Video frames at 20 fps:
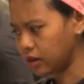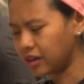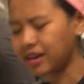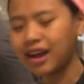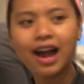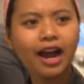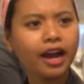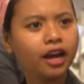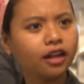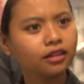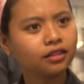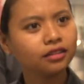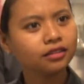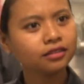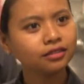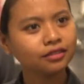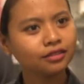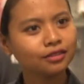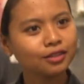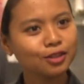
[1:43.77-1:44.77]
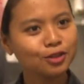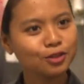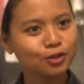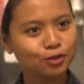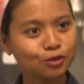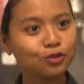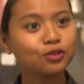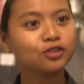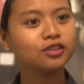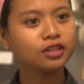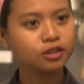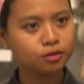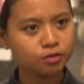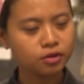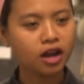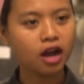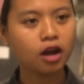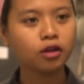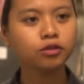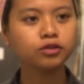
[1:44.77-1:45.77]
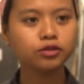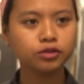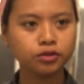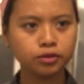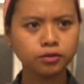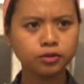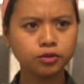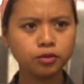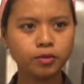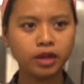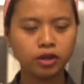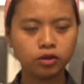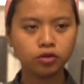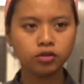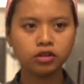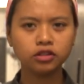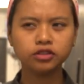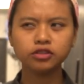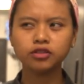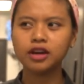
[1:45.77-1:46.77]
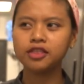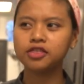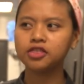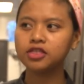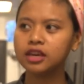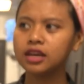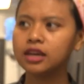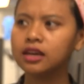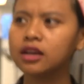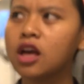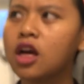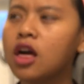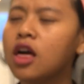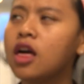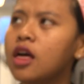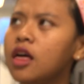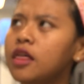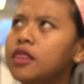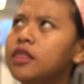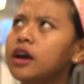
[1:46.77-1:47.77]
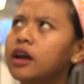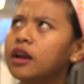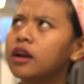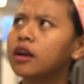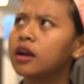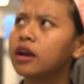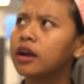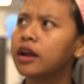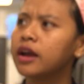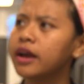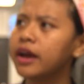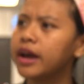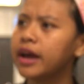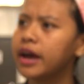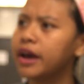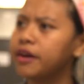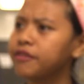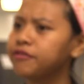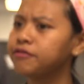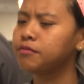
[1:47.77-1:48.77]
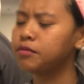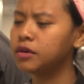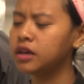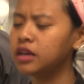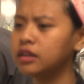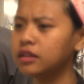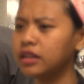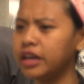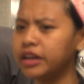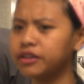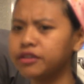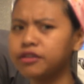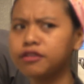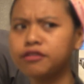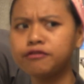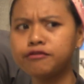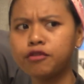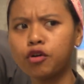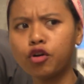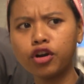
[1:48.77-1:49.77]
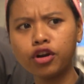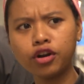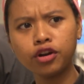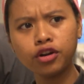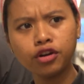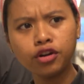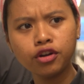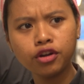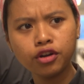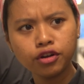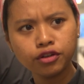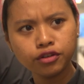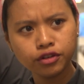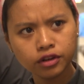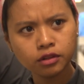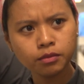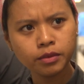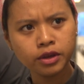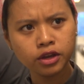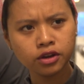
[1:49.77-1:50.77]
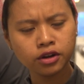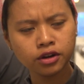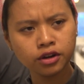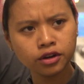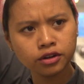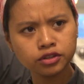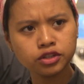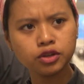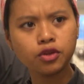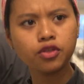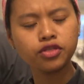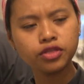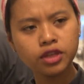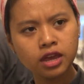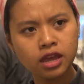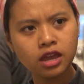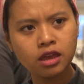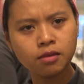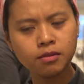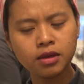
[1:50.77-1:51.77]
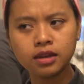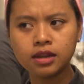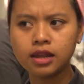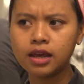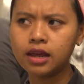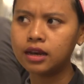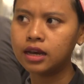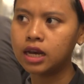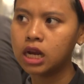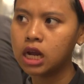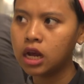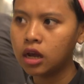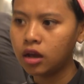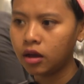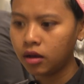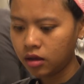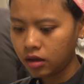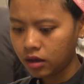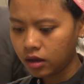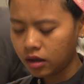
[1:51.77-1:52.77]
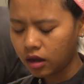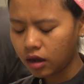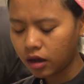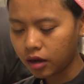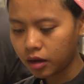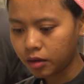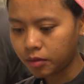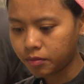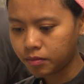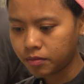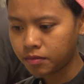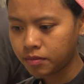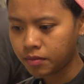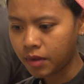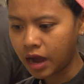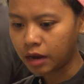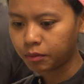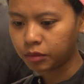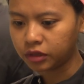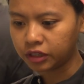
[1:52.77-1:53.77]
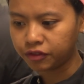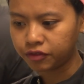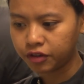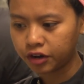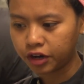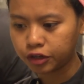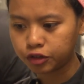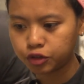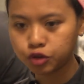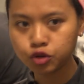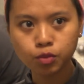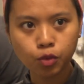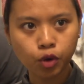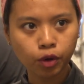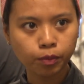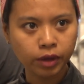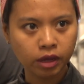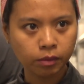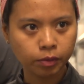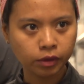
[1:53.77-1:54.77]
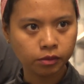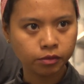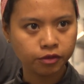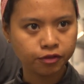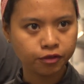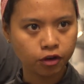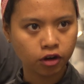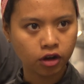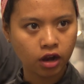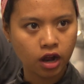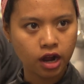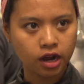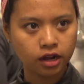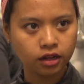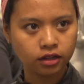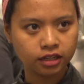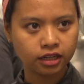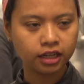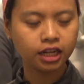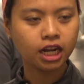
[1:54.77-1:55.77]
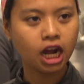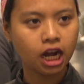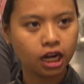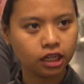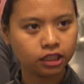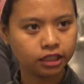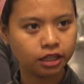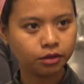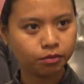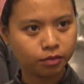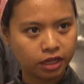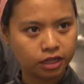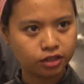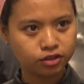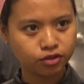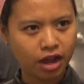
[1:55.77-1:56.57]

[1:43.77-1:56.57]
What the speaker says: Kyle used to teach me how to make noodles. So I think there have been like 4 noodle makers, so Tim, and then I believe there are 2 more people before Kyle, and then Kyle and then me.